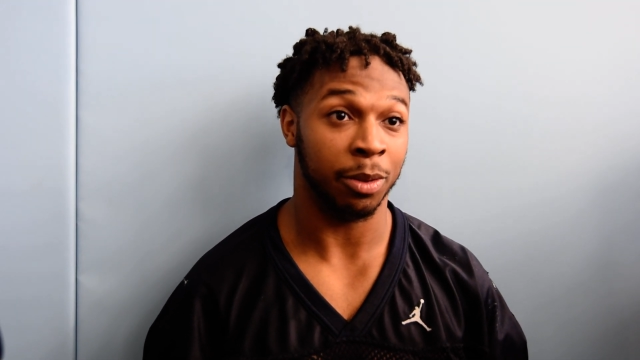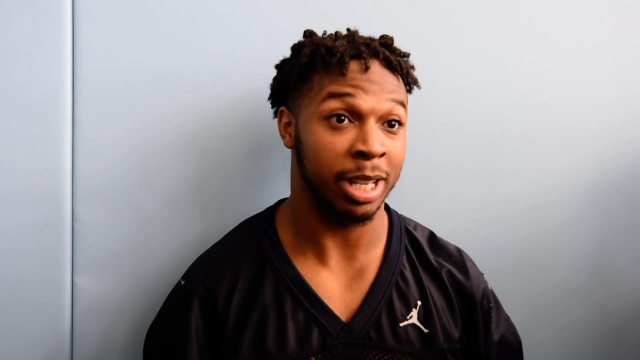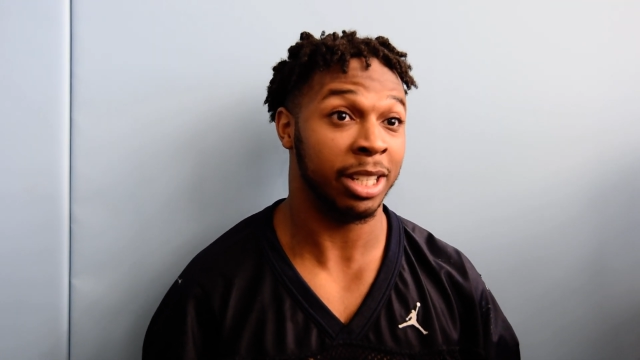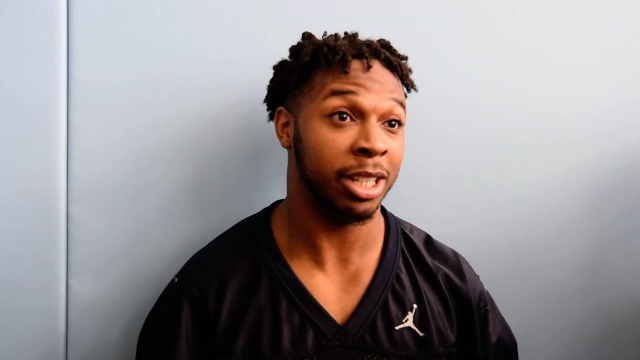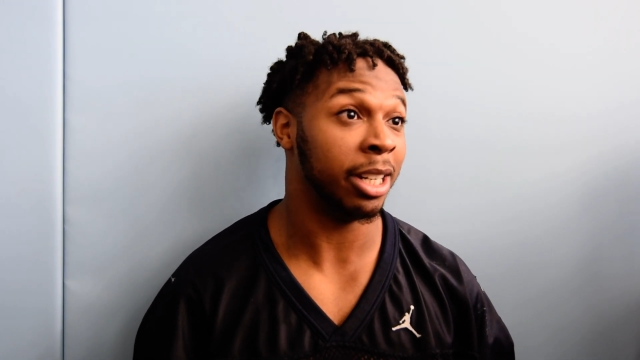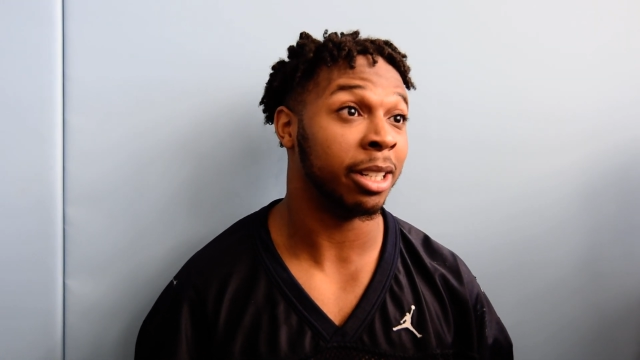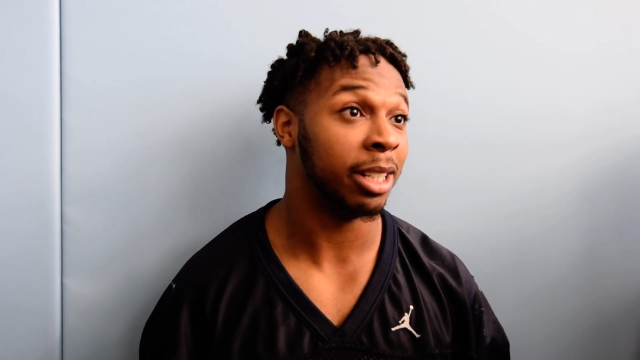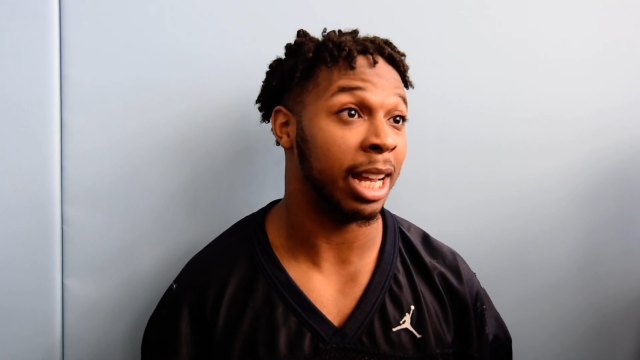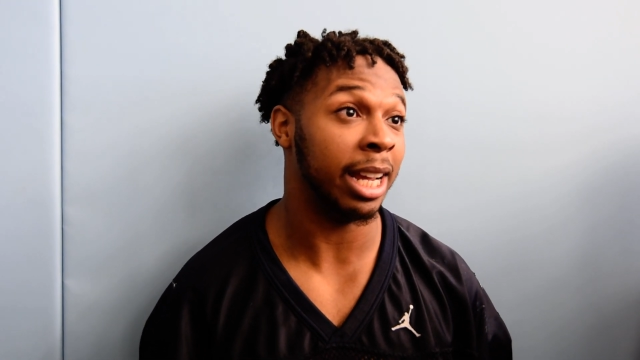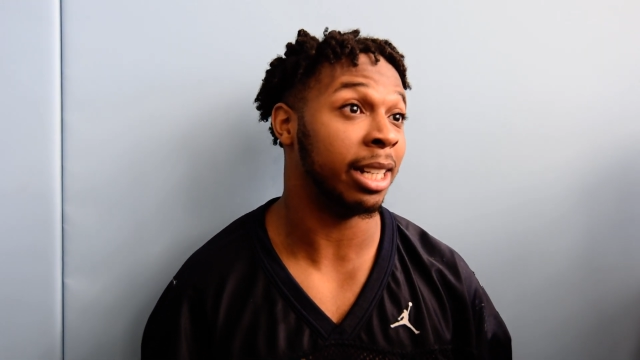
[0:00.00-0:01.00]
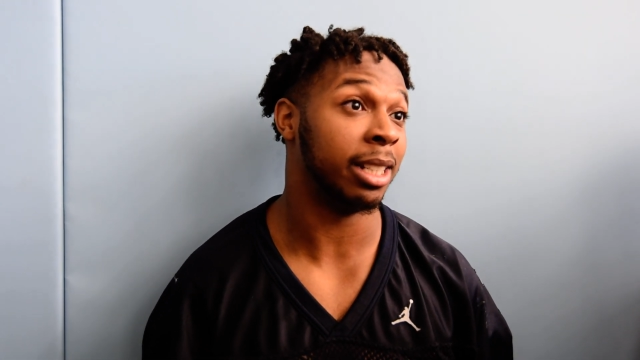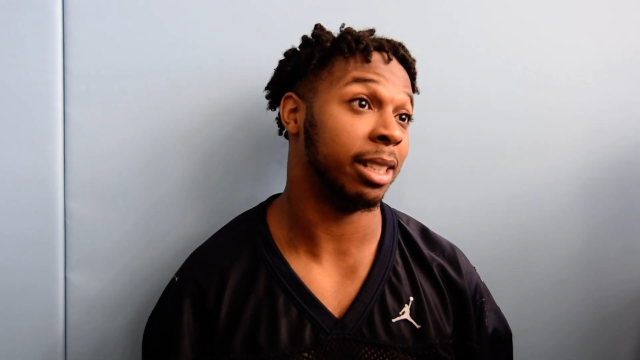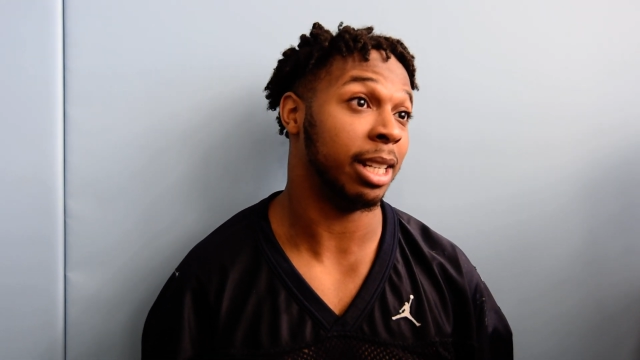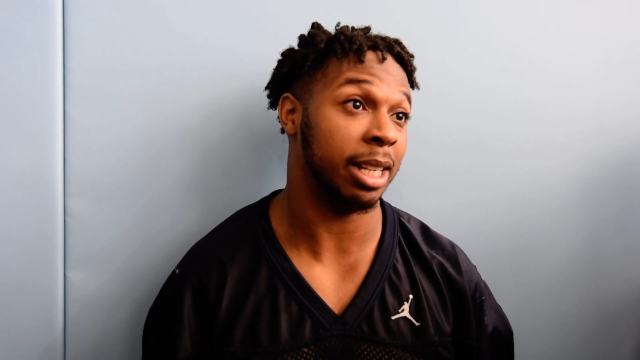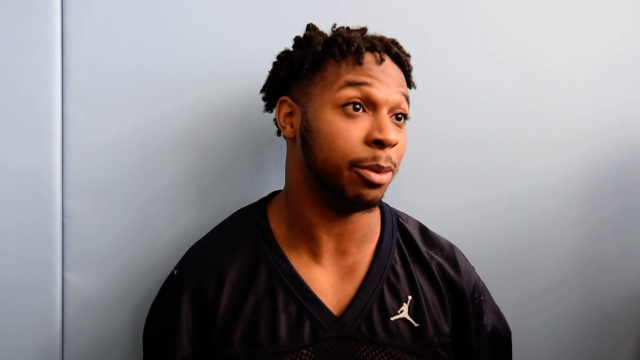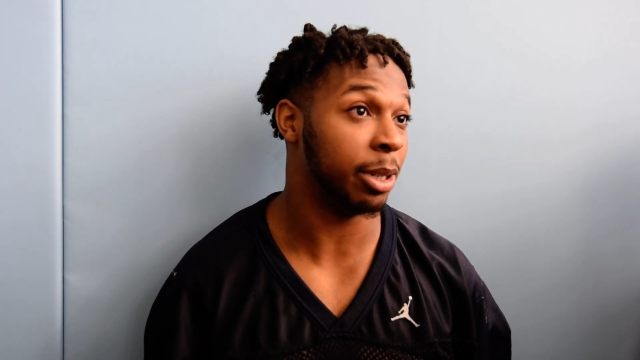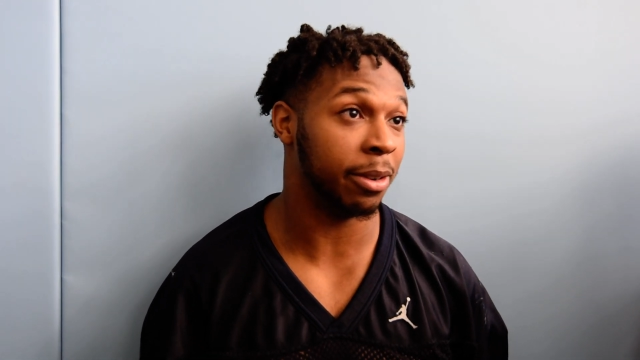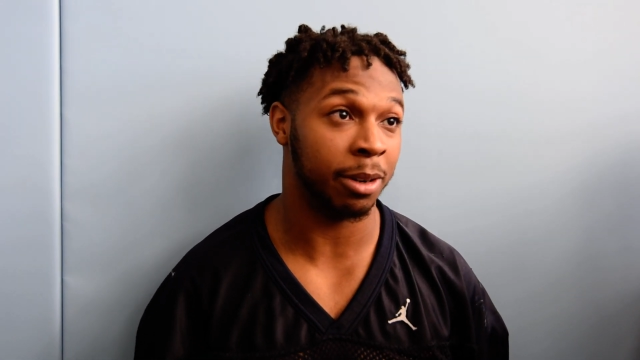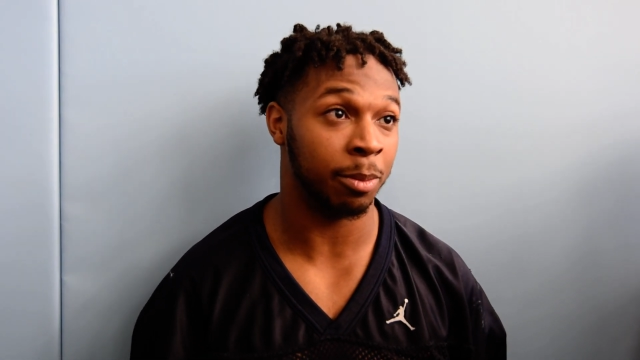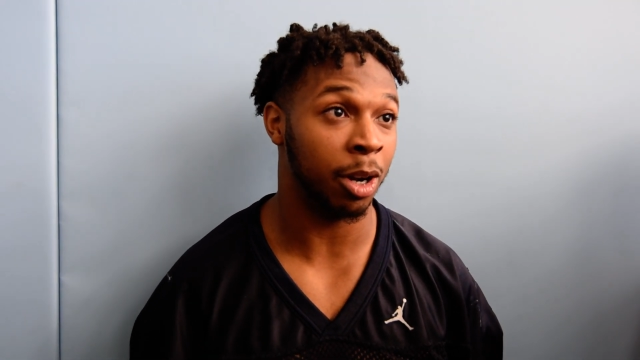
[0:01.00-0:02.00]
this year and
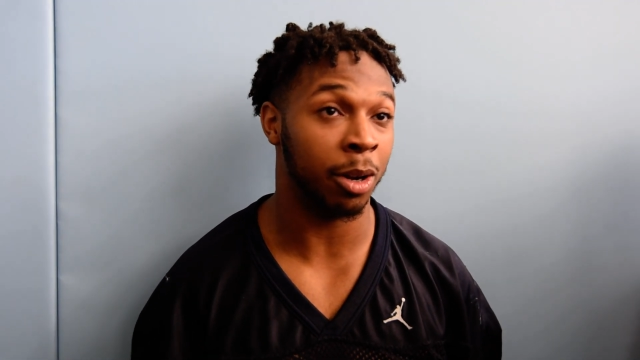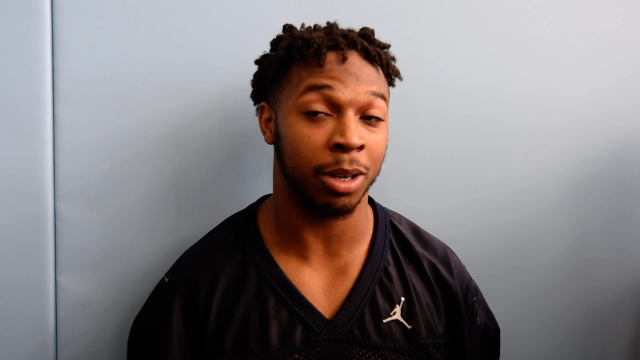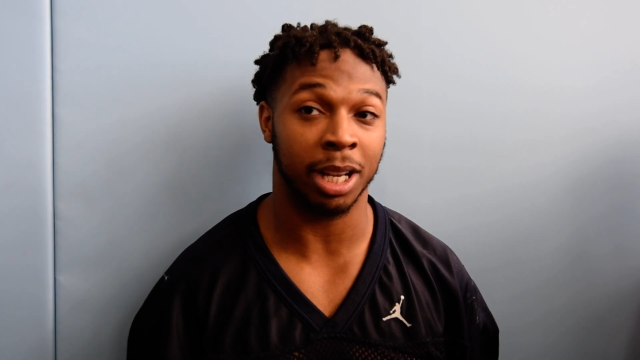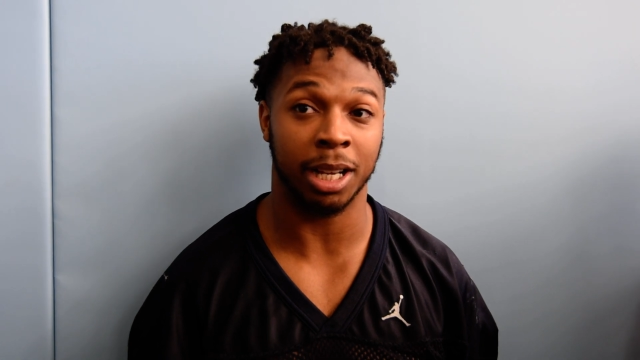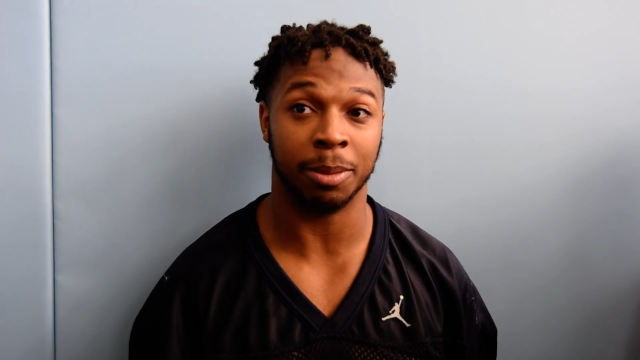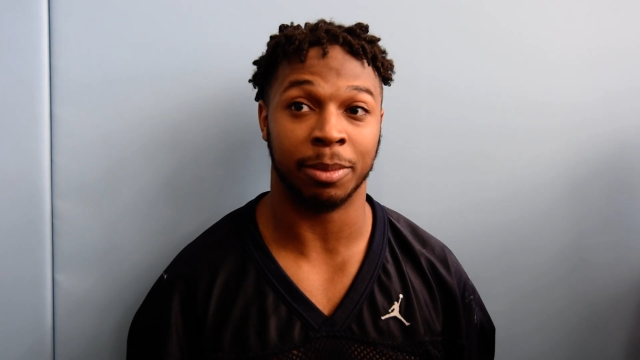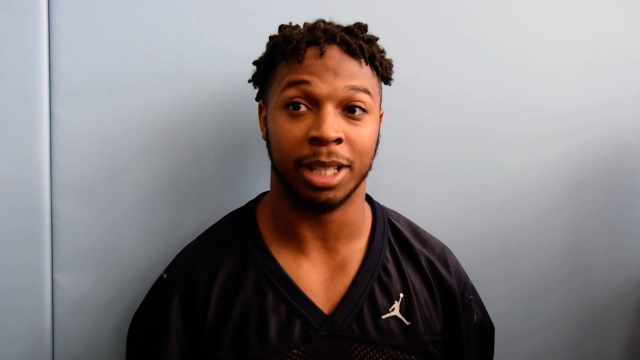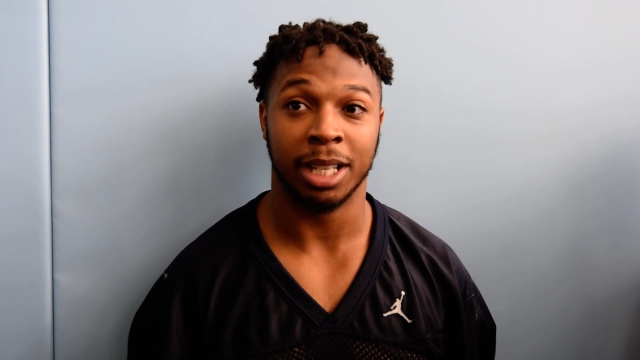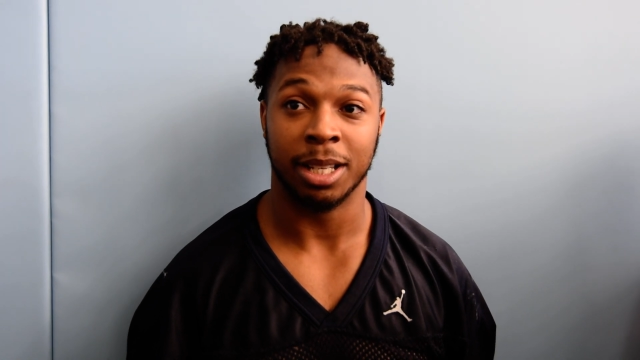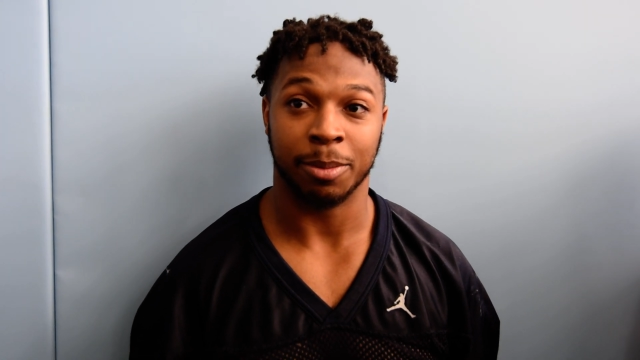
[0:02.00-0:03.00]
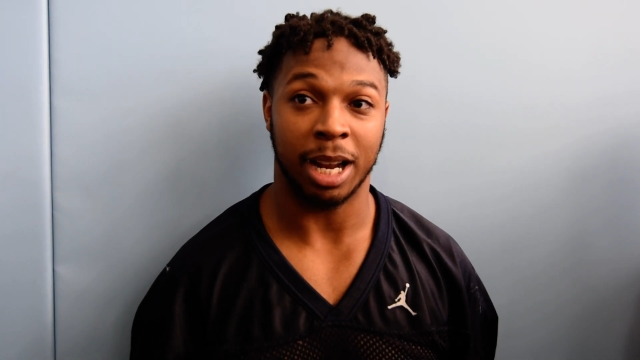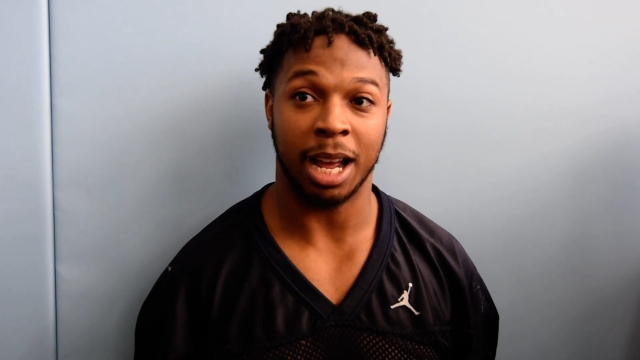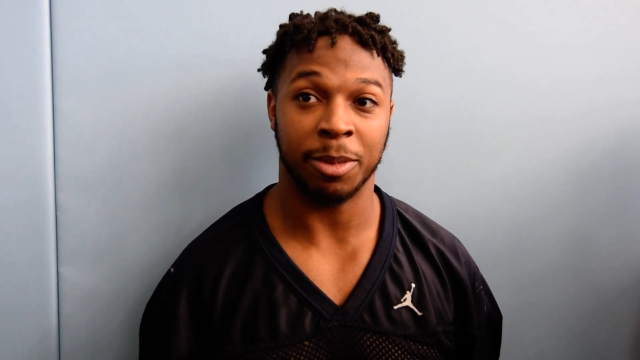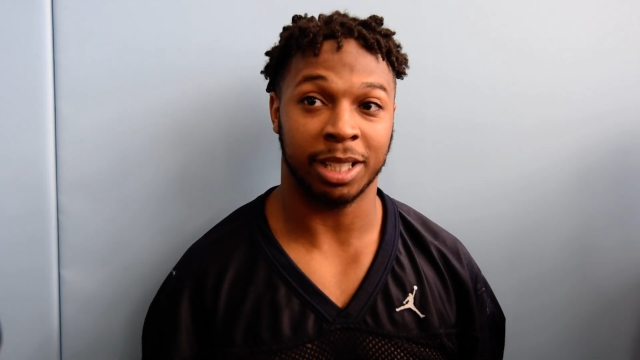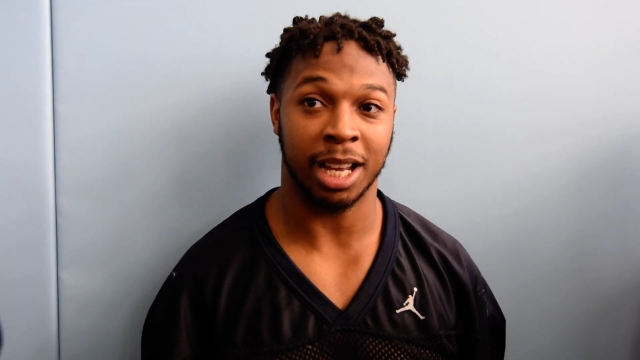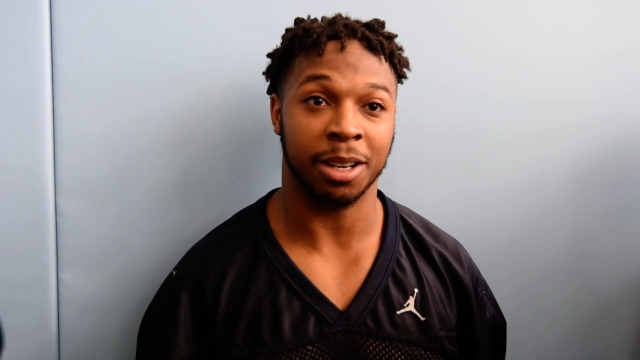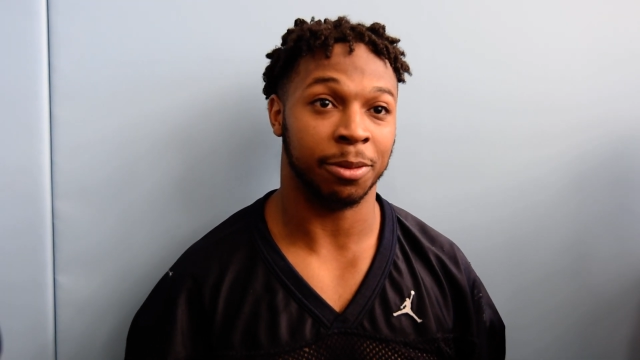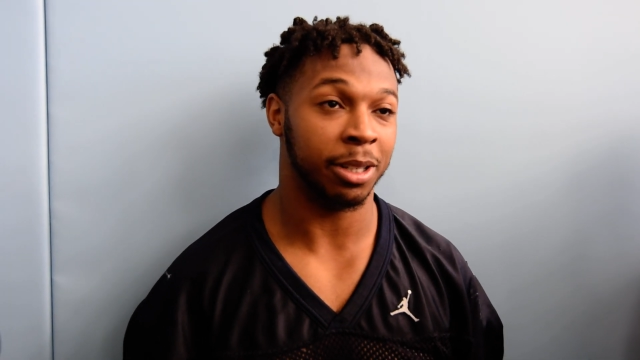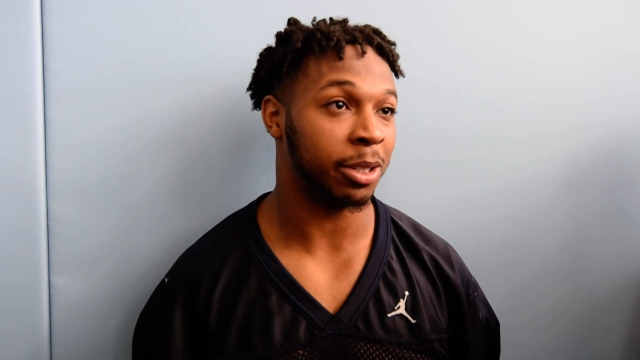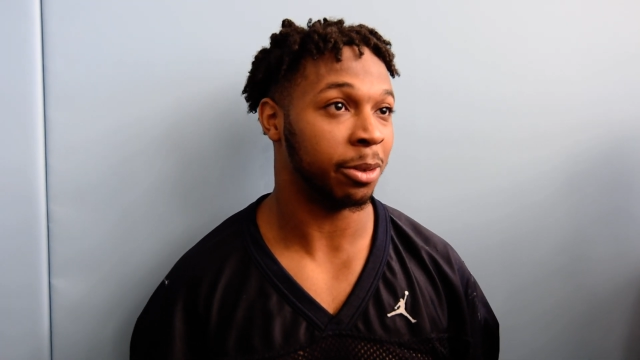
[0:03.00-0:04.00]
whenever I'm going. But I'm excited
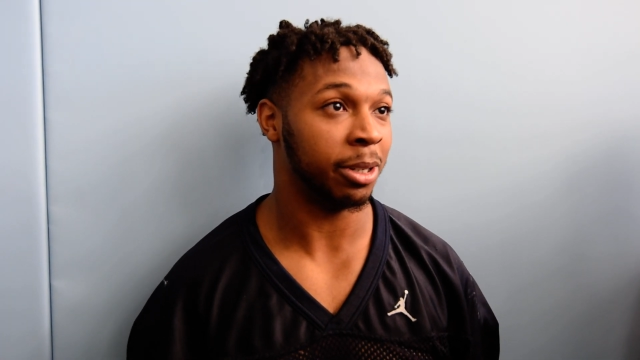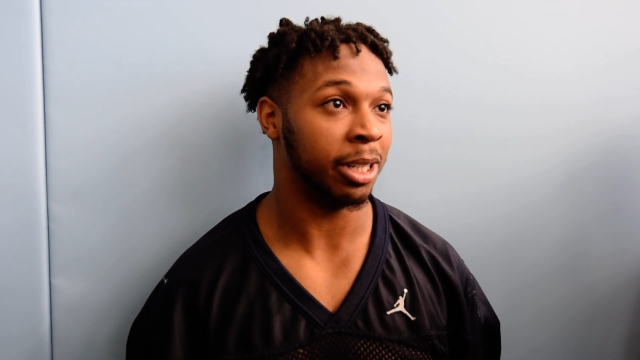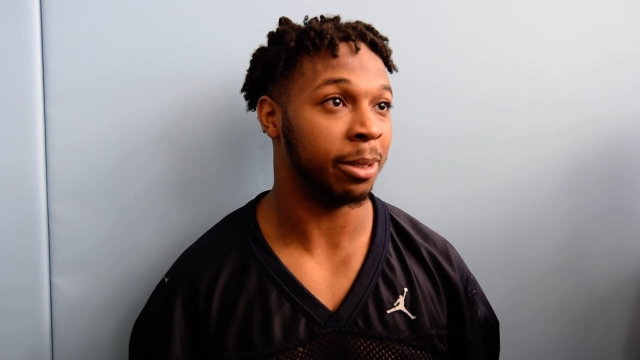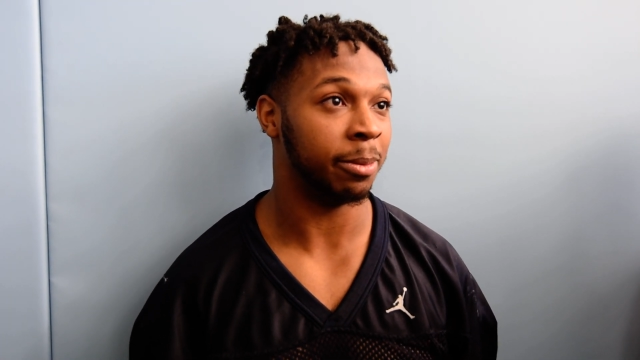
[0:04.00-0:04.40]
for his career.